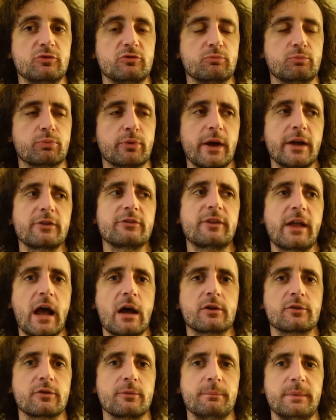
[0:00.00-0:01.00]
breaks down
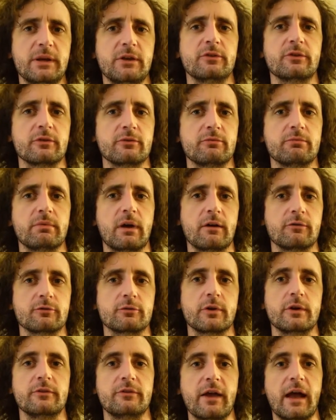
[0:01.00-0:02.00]
as a means of
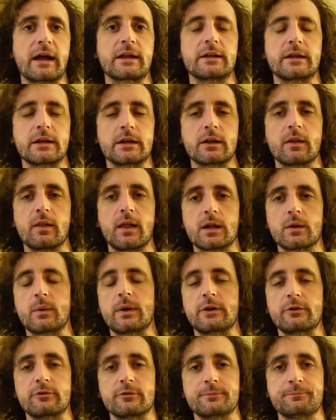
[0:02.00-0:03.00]
transacting in a lot of
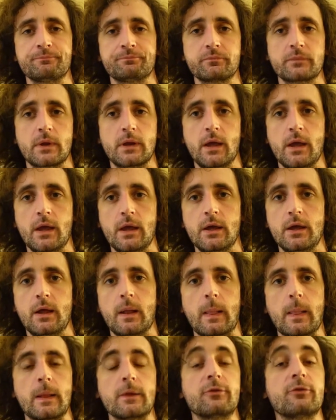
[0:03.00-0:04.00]
ways.
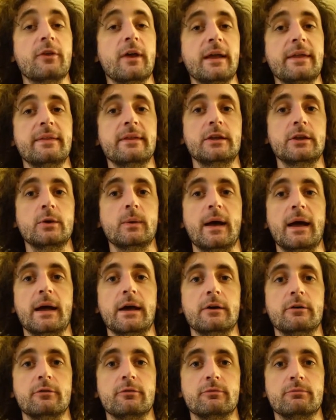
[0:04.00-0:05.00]
Let's say that you
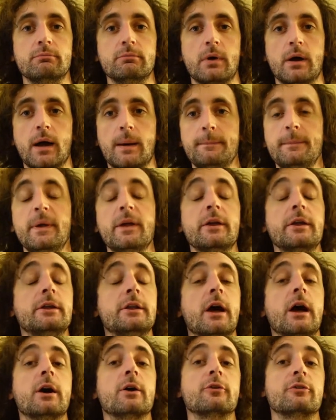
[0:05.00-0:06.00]
have $1 million
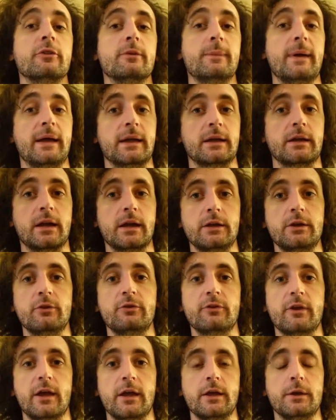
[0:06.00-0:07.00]
in the bank and you
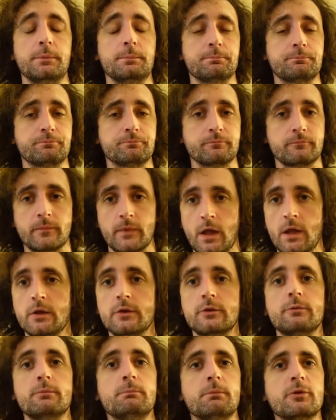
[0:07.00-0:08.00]
say,
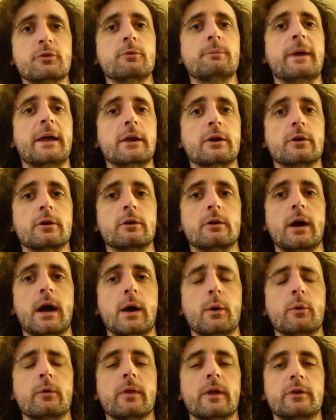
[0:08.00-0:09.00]
Mr. Banker, I
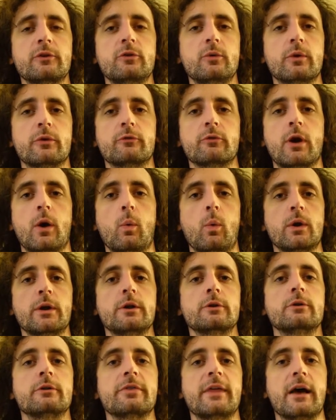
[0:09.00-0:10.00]
would like to withdraw
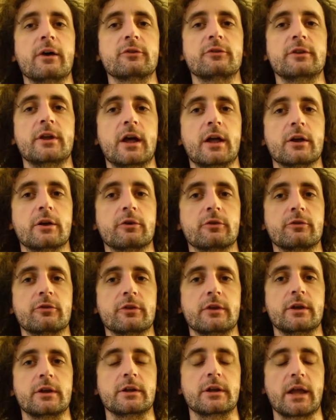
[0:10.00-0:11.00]

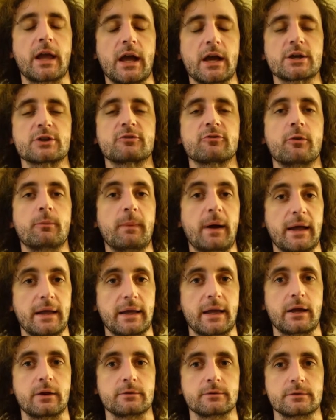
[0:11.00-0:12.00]
$100,000 in cash from my
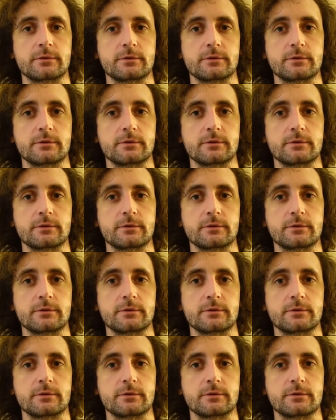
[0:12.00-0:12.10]
account.